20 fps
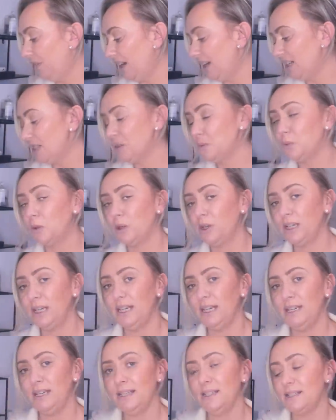first one
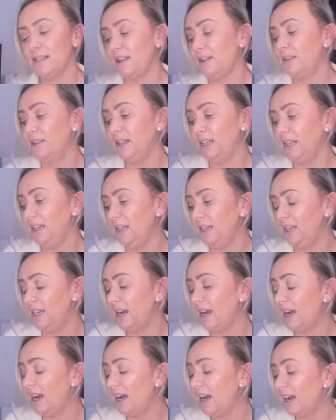is the
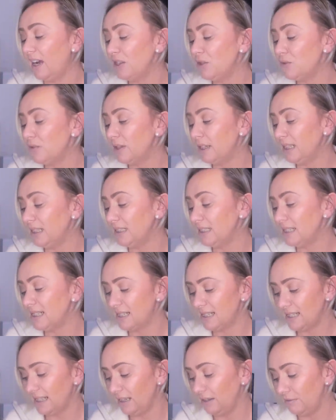hydrating
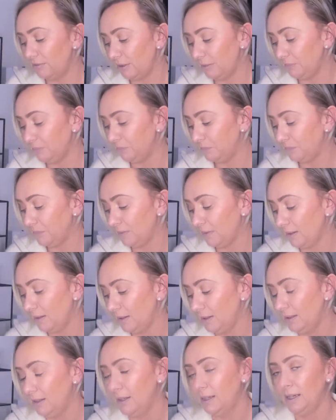serum
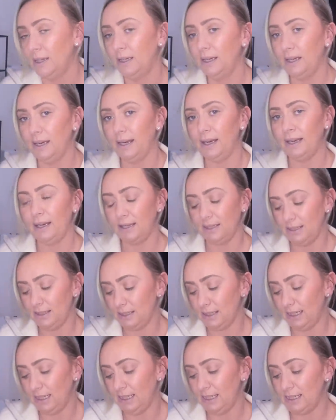and
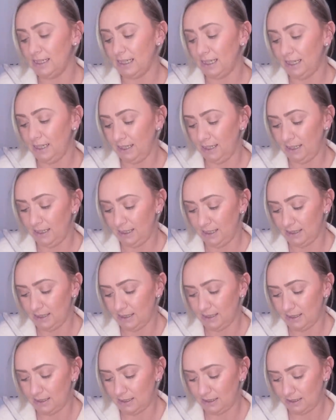it
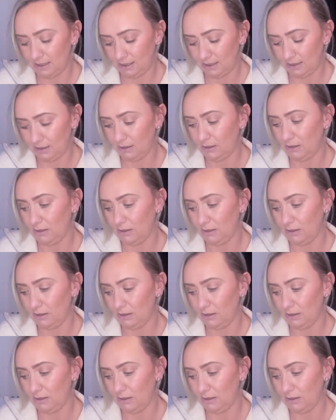is